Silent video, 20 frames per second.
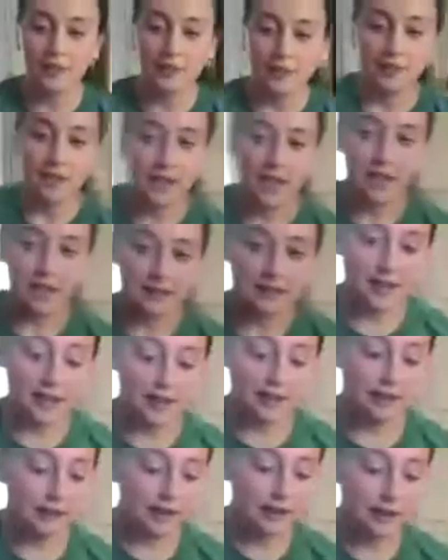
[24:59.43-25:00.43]
as like
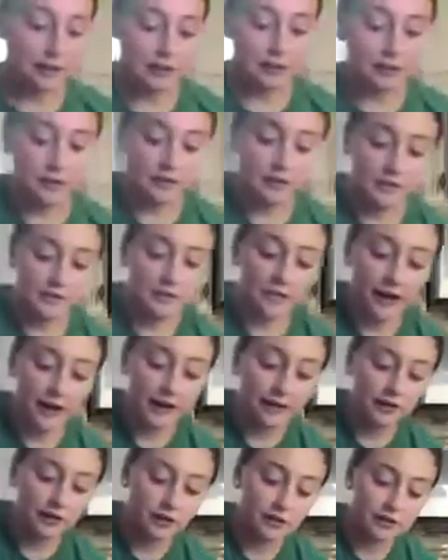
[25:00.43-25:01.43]
a little
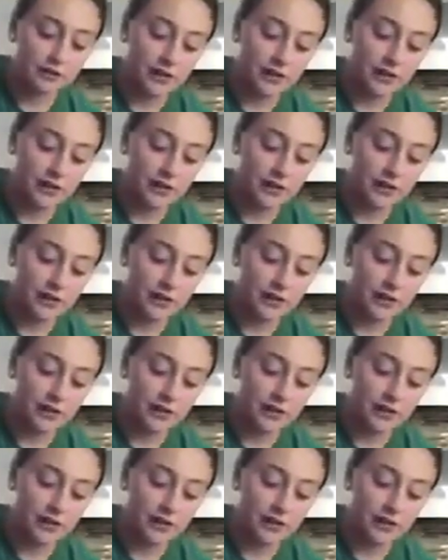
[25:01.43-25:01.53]
final